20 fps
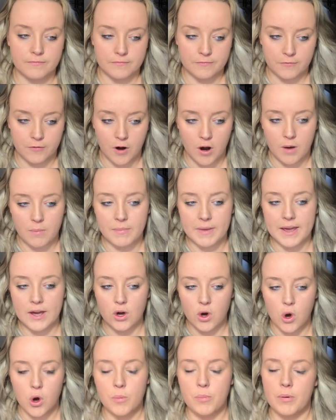from
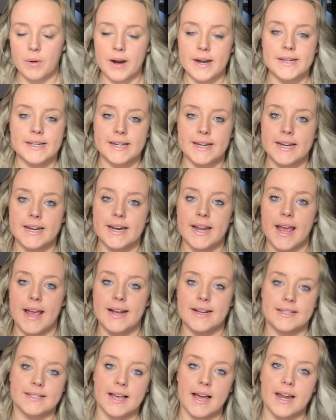incorporating
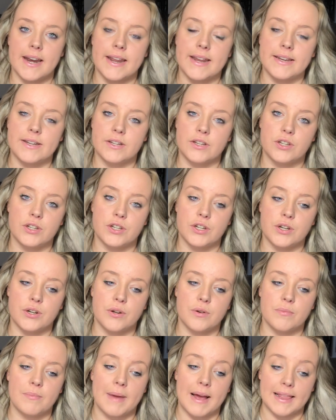Exante
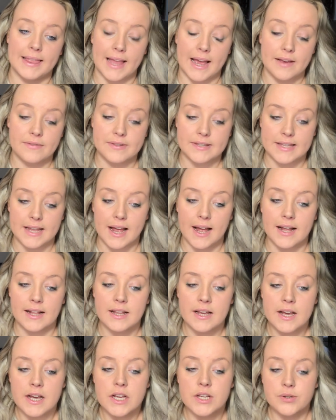into my
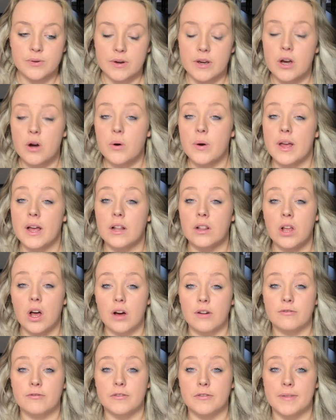lifestyle, so I owe it a
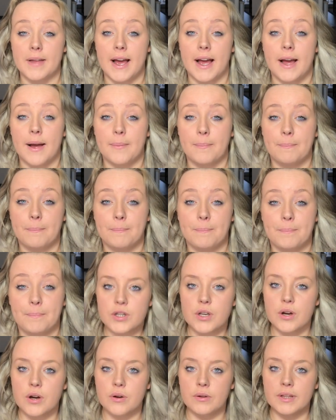lot for that.
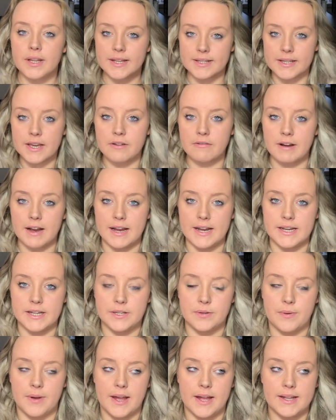So let's get right
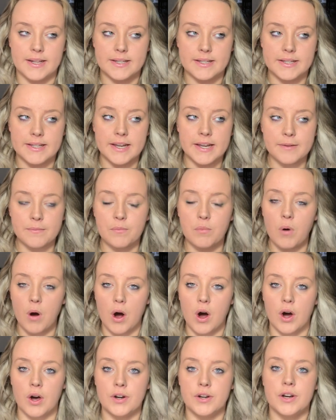into it. Tip
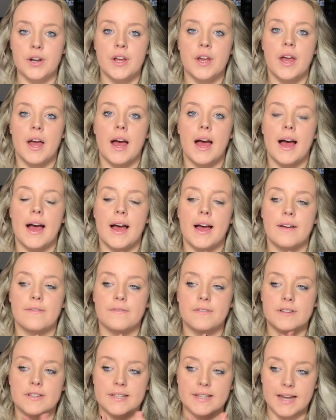1
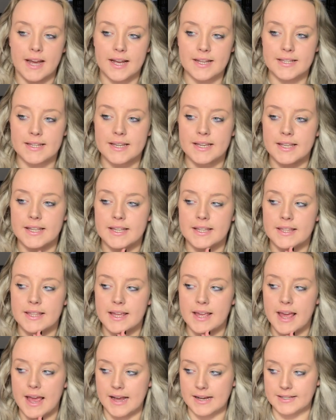for starting
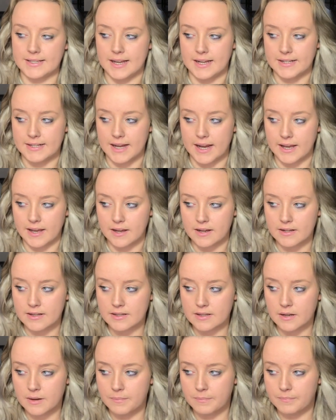the Exante
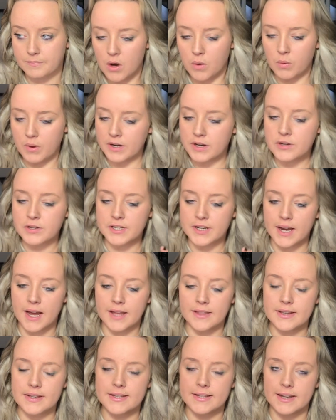diet. When you
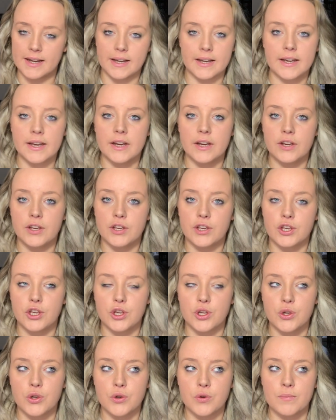start this diet,
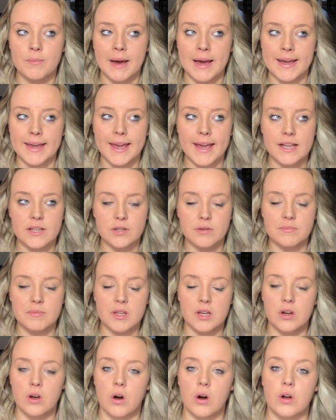you might get
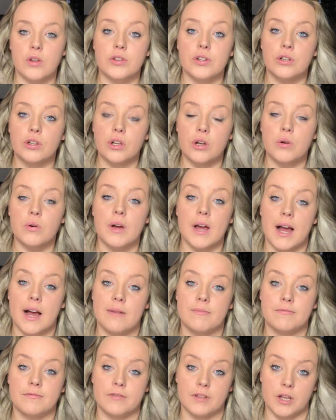something called the low
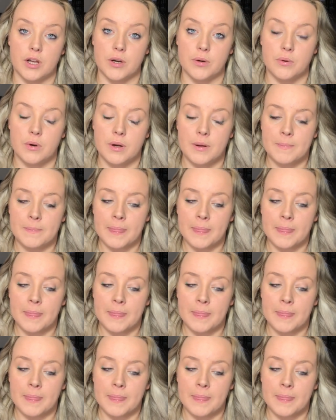carb flu.